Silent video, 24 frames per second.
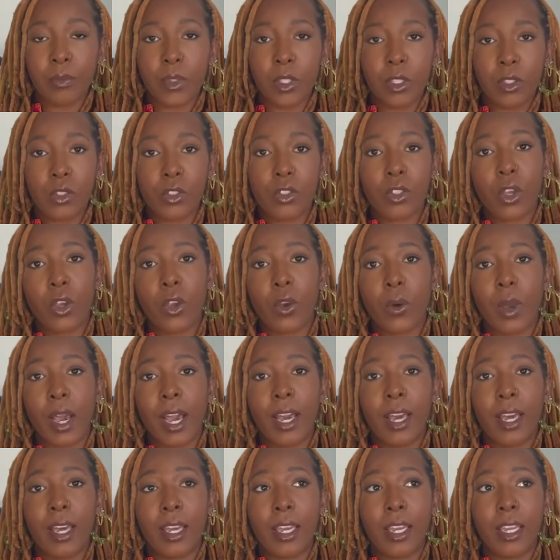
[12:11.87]
So
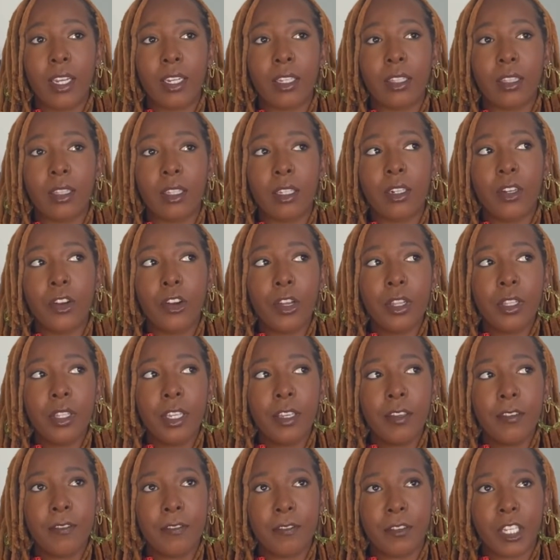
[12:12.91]
I literally
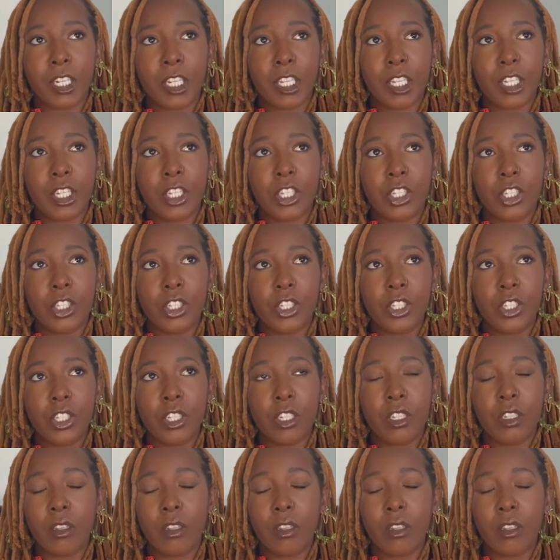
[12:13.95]
finished